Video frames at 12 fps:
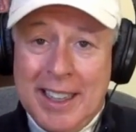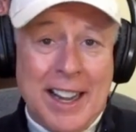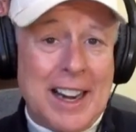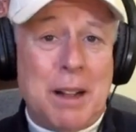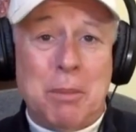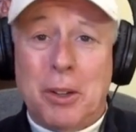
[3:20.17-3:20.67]

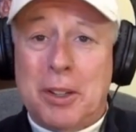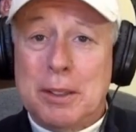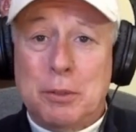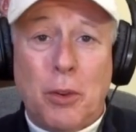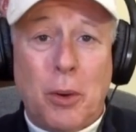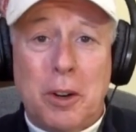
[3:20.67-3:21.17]
And I'm
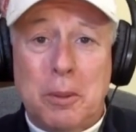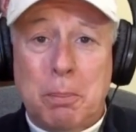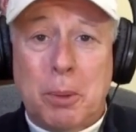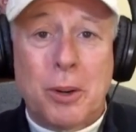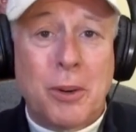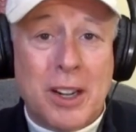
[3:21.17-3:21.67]
looking for
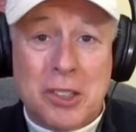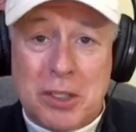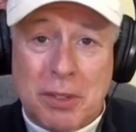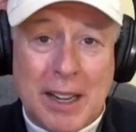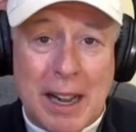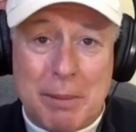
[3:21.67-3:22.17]

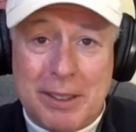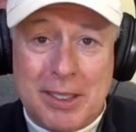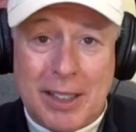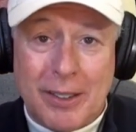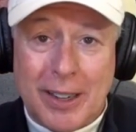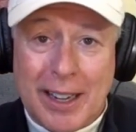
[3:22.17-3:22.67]
progressive
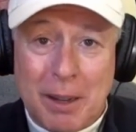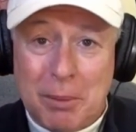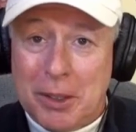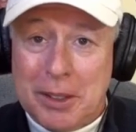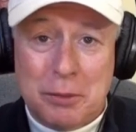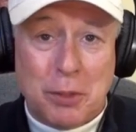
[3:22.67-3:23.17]
commentary. I'm
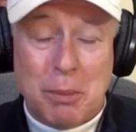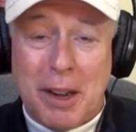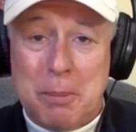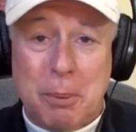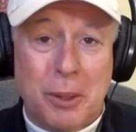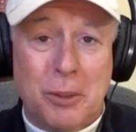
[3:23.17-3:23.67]
looking for
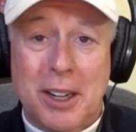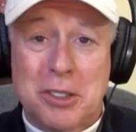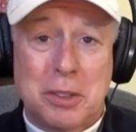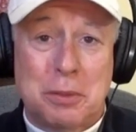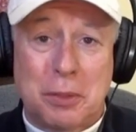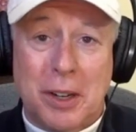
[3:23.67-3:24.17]
my
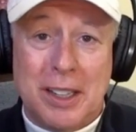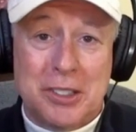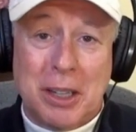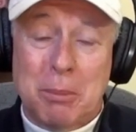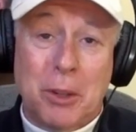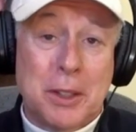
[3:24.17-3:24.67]
progressive friends.
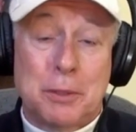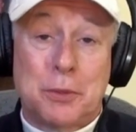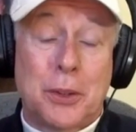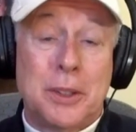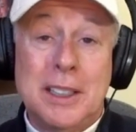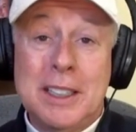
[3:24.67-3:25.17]
I'm looking
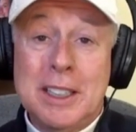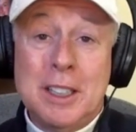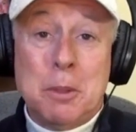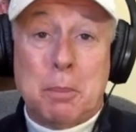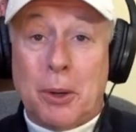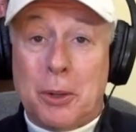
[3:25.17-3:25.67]
for
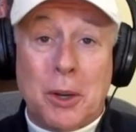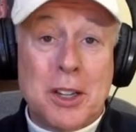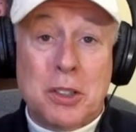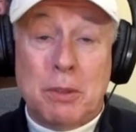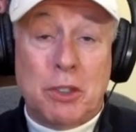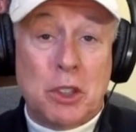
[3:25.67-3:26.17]

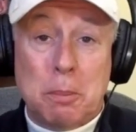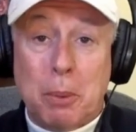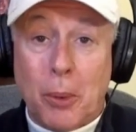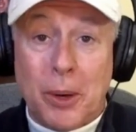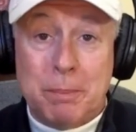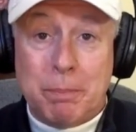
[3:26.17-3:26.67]
progressive
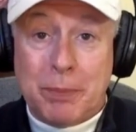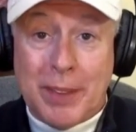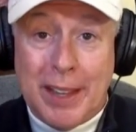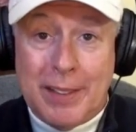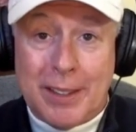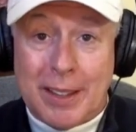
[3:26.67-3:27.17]
support
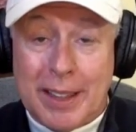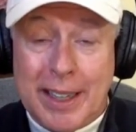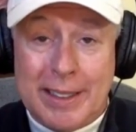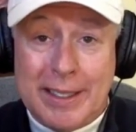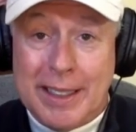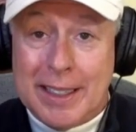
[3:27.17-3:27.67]
in
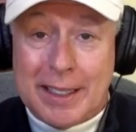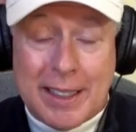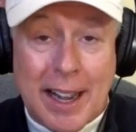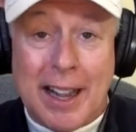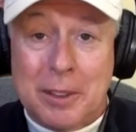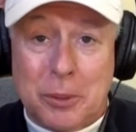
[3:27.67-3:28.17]
the
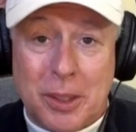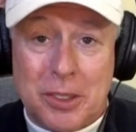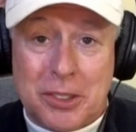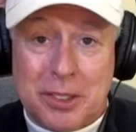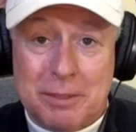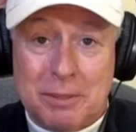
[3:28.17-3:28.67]

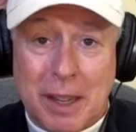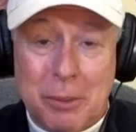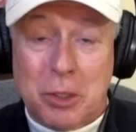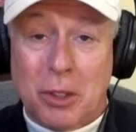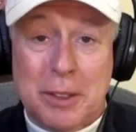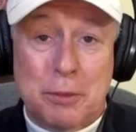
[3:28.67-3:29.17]
Congress. I
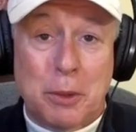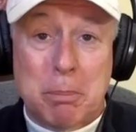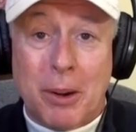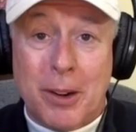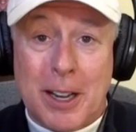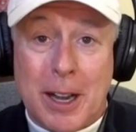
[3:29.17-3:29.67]
was looking for
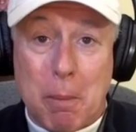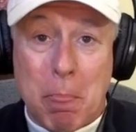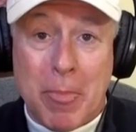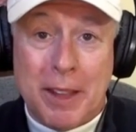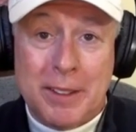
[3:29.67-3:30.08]
Bernie.